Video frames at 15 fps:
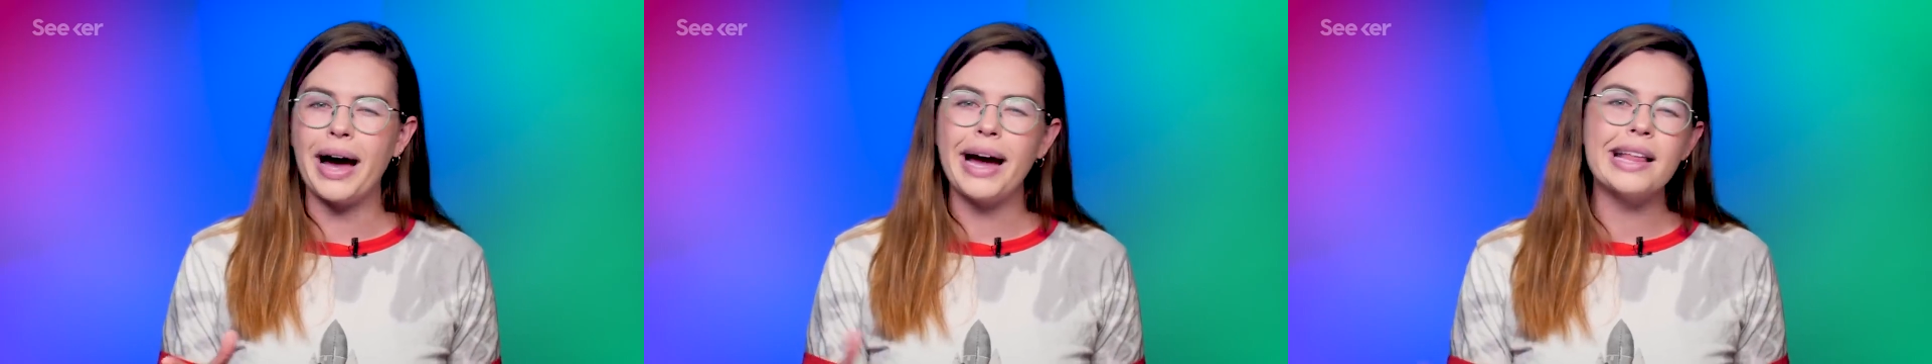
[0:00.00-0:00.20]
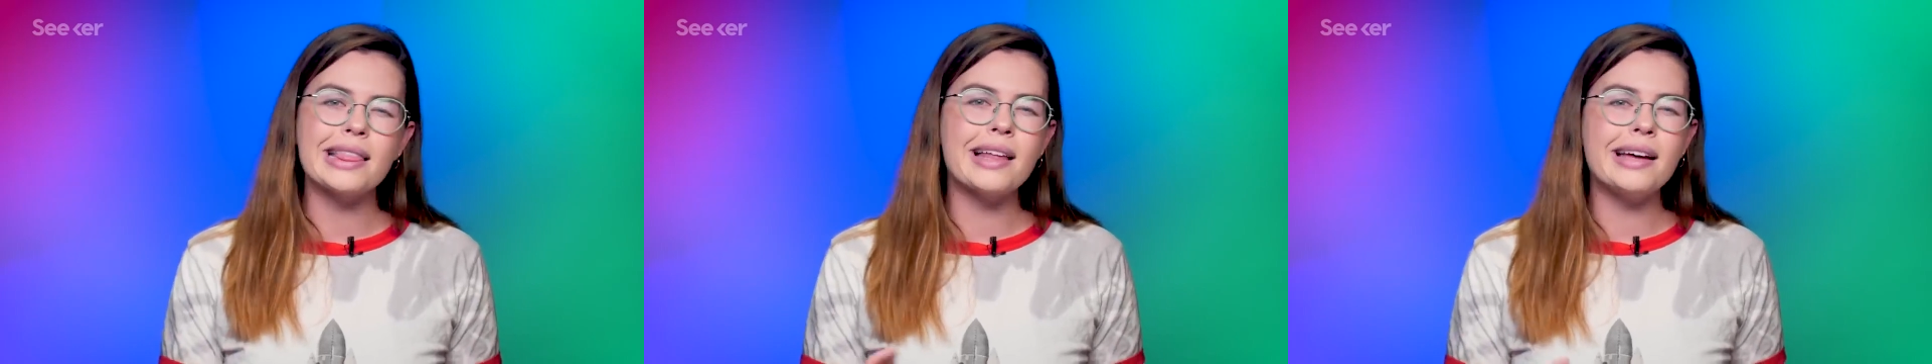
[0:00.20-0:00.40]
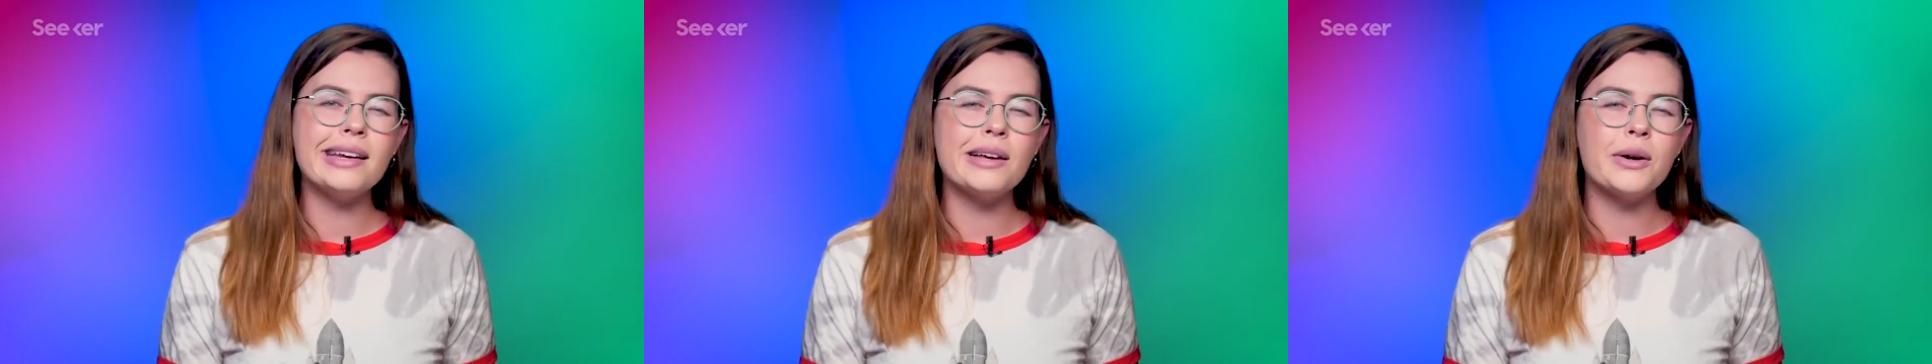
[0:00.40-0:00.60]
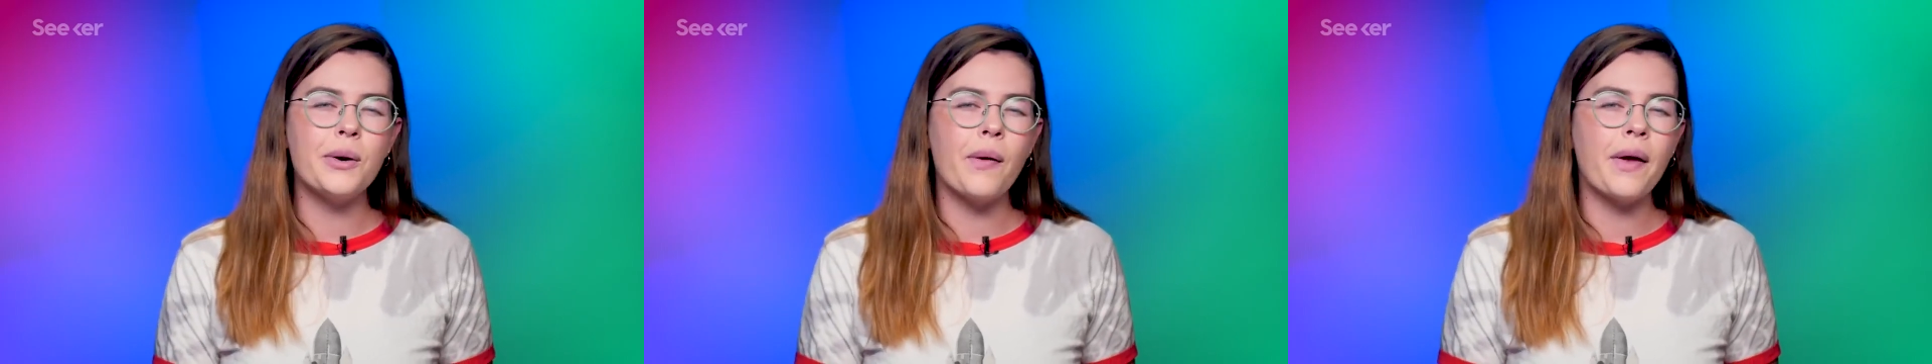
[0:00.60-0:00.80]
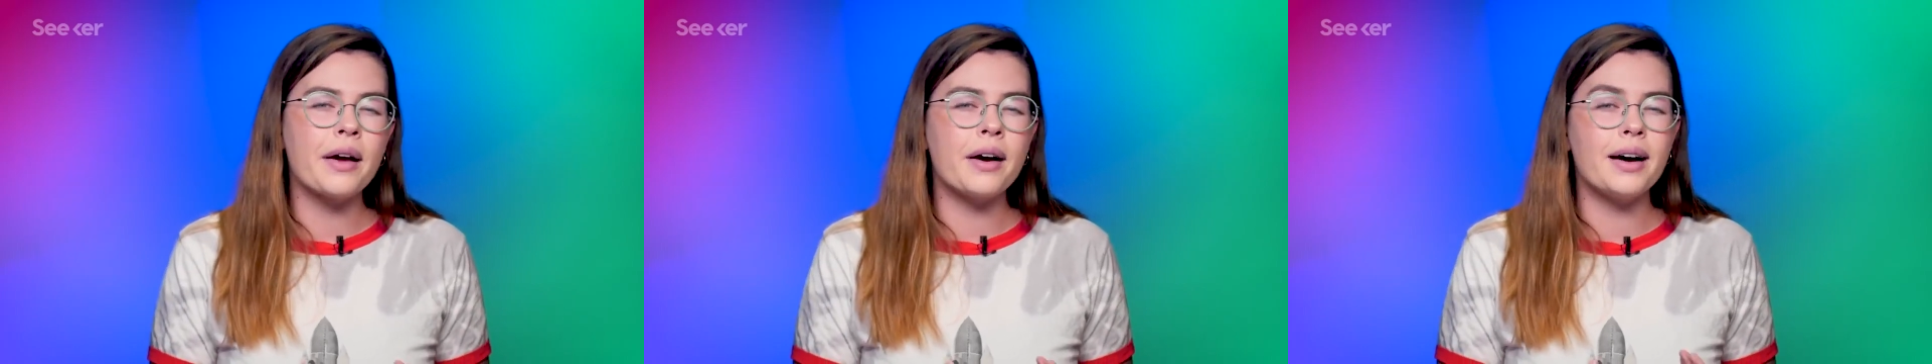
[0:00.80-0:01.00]
I thought E.
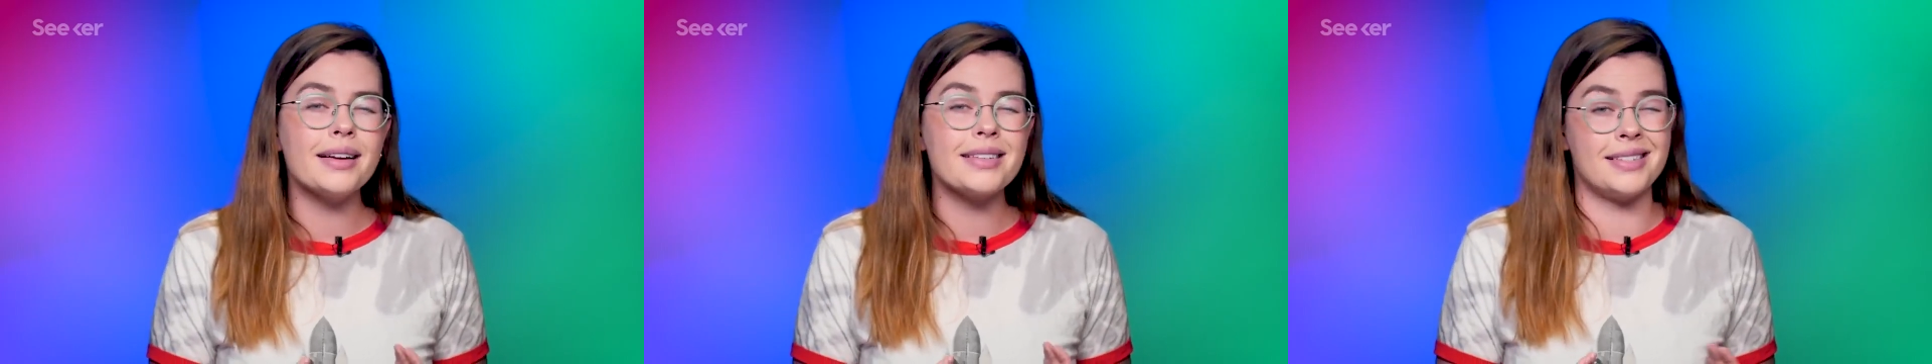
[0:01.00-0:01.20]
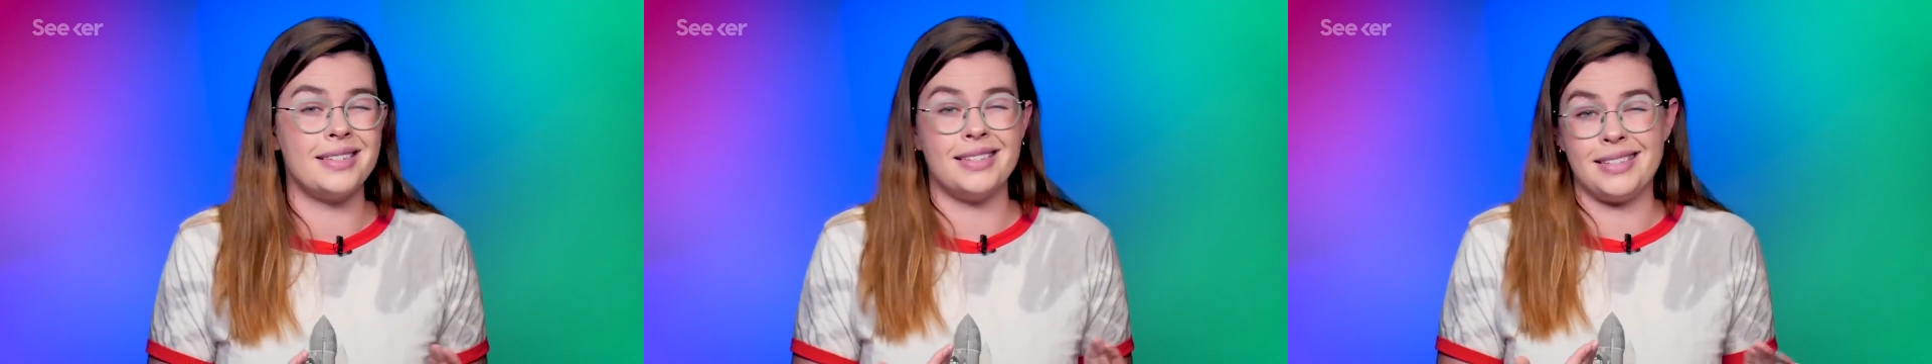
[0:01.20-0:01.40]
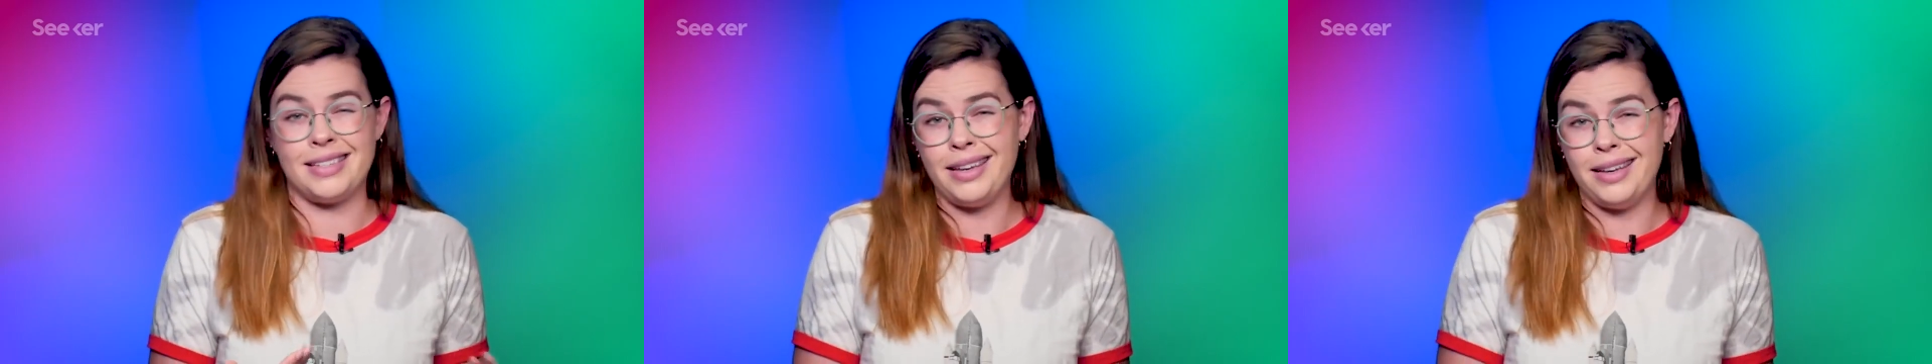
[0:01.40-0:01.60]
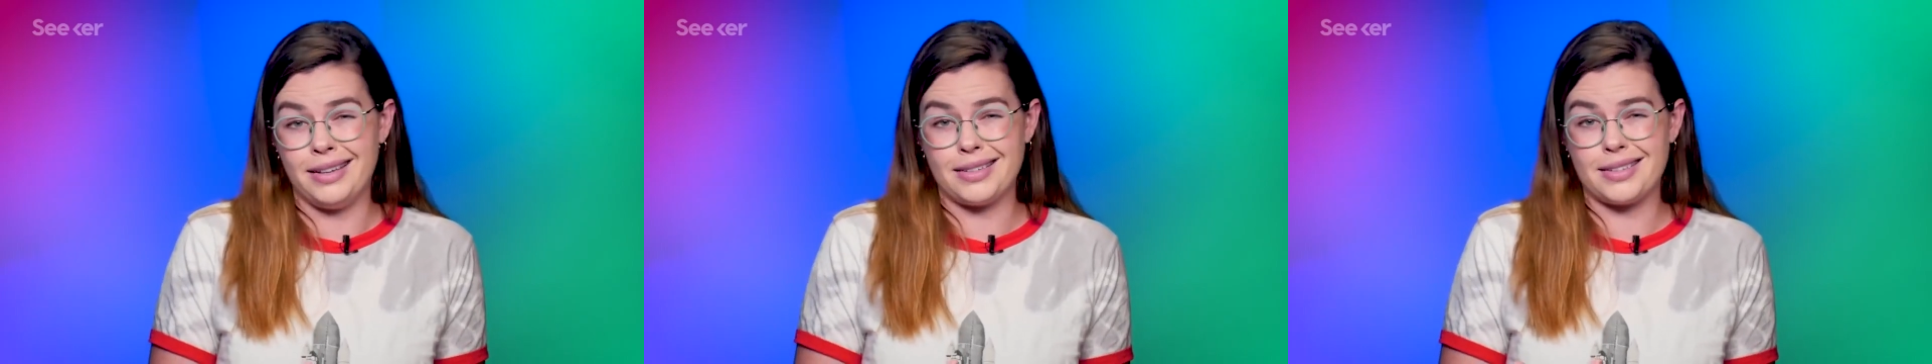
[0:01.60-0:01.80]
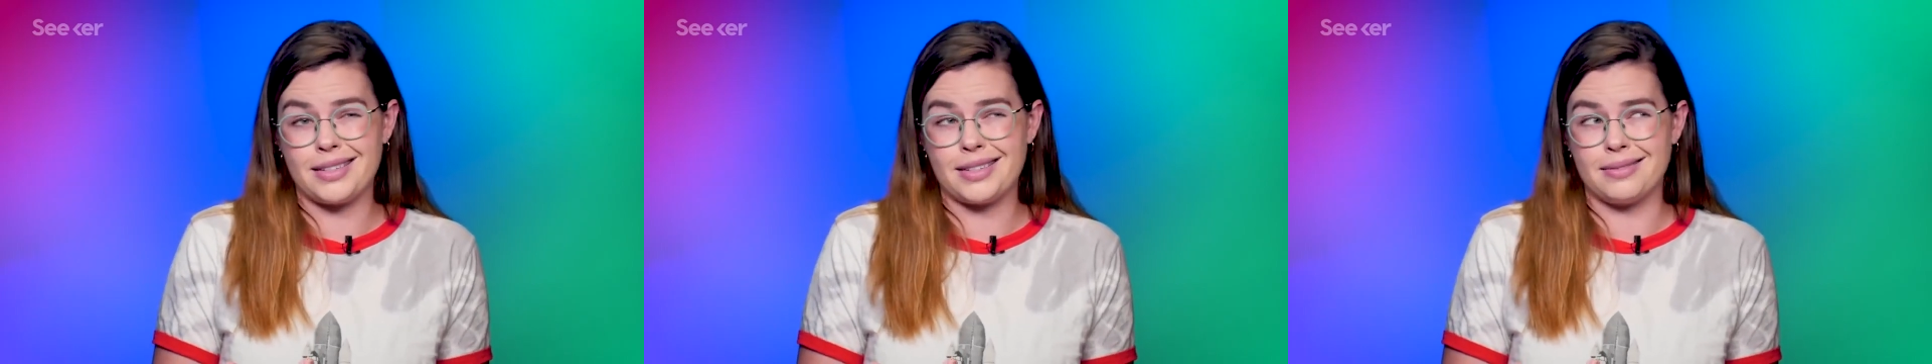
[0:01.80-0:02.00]
coli caused
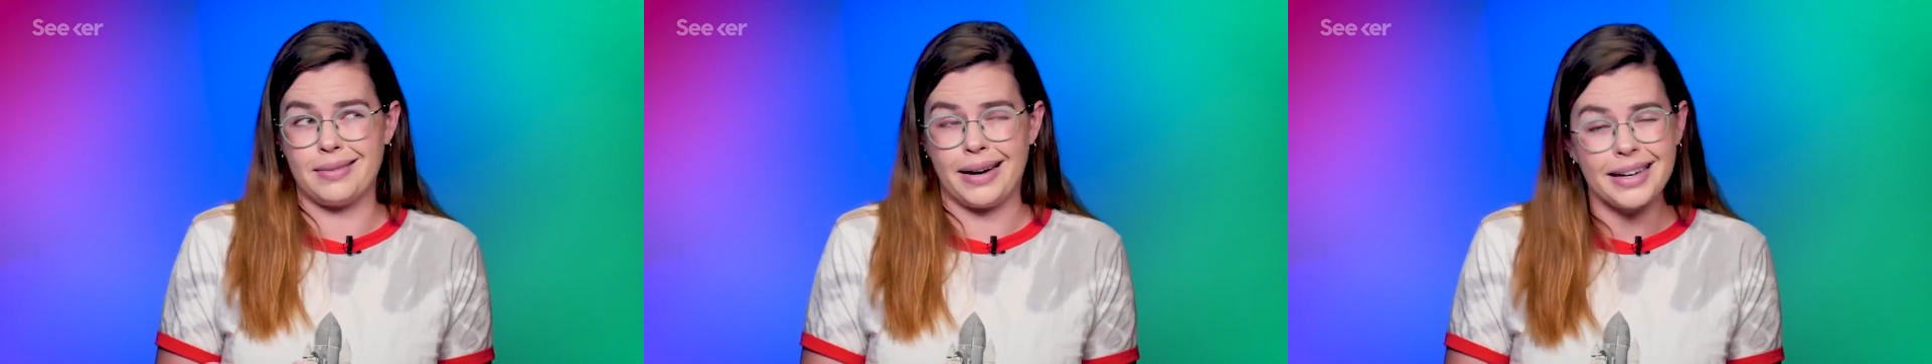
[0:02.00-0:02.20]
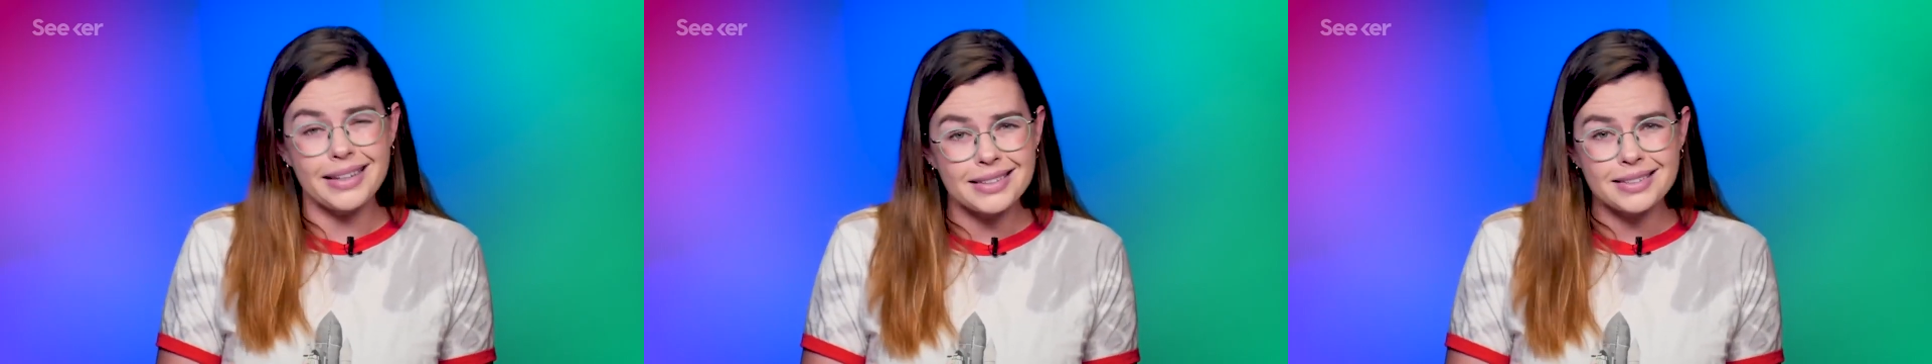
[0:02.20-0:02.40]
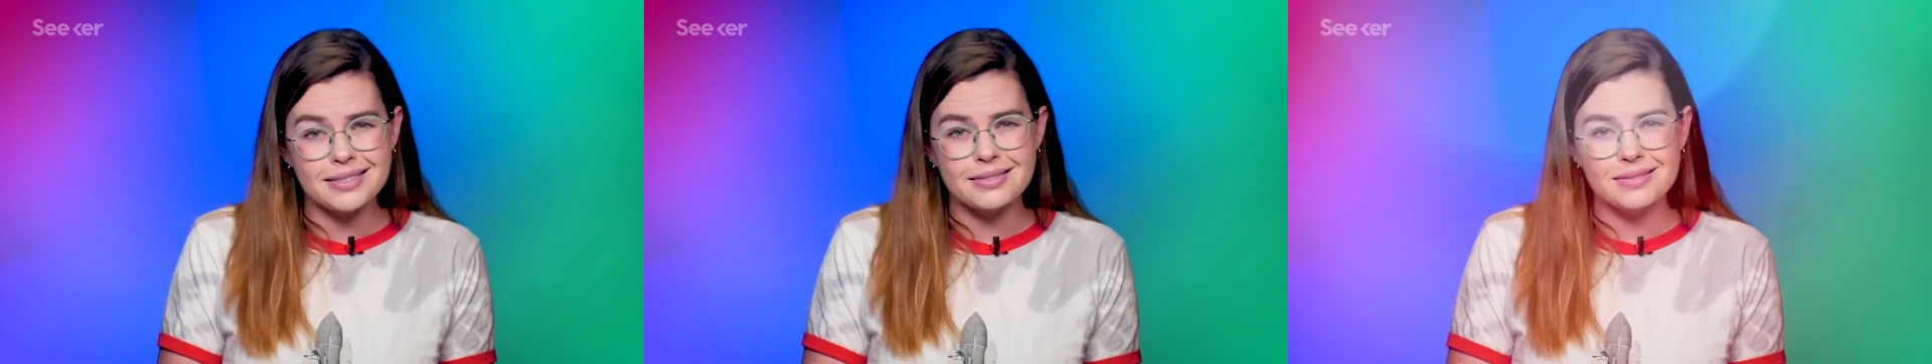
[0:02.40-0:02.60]
disease, right?